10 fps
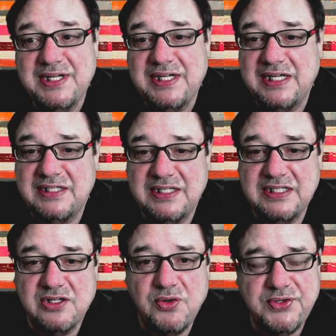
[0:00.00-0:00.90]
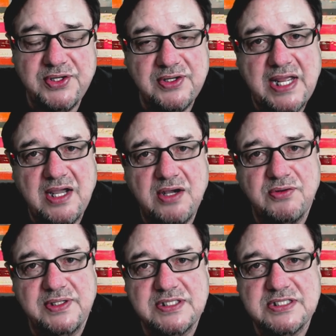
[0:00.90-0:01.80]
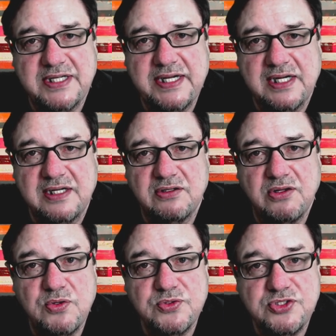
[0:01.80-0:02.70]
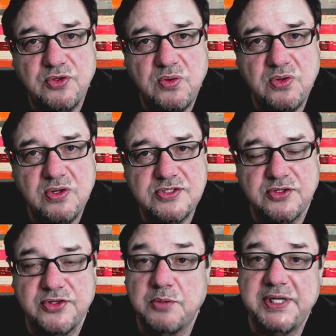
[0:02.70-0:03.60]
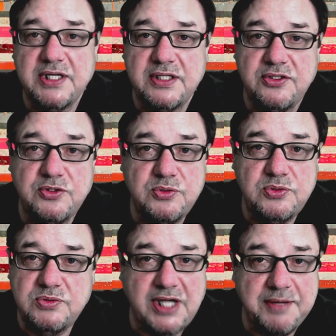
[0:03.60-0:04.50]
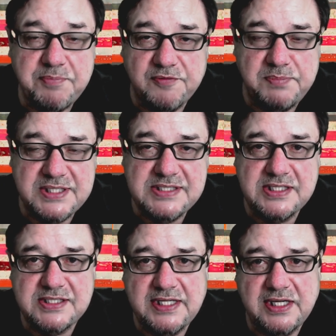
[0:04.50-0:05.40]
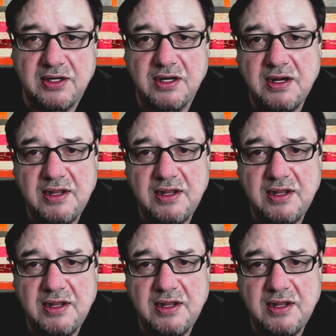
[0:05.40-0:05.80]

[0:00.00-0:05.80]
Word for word: And you go there now and it's like closed doors or there'll be a new type of business there.